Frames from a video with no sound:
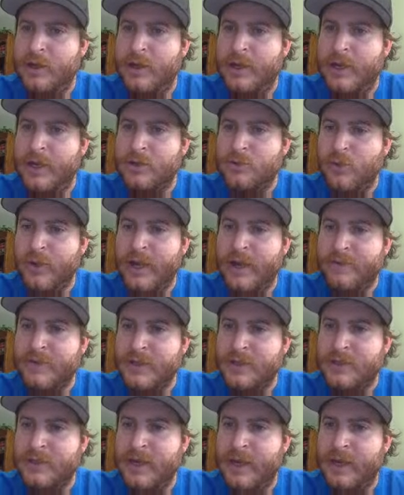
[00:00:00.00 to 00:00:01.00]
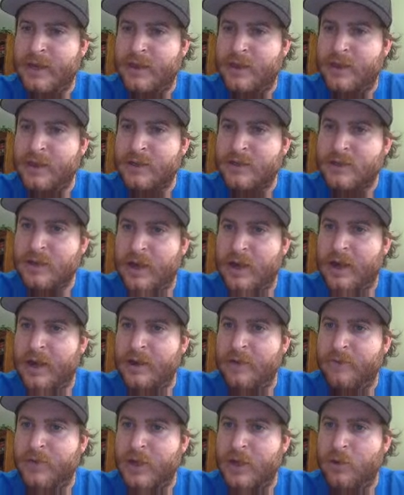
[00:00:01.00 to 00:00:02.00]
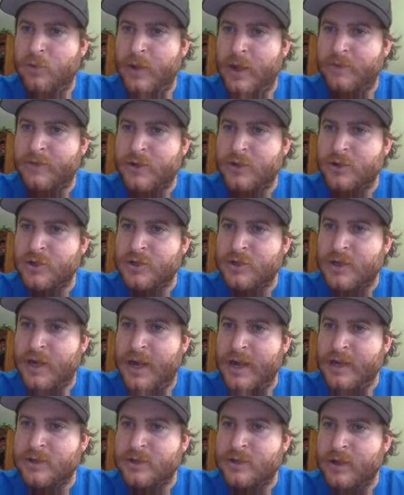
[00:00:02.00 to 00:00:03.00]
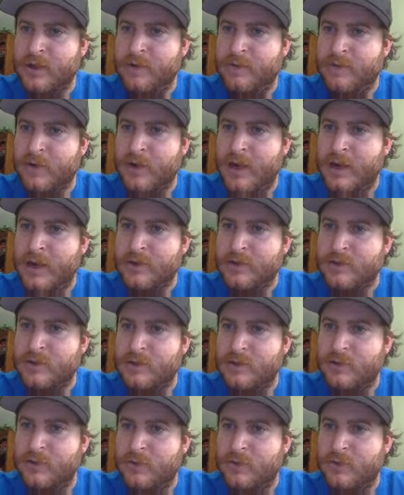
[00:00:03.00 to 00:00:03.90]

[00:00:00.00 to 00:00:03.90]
is we have to take this guy and we have to just isolate for x.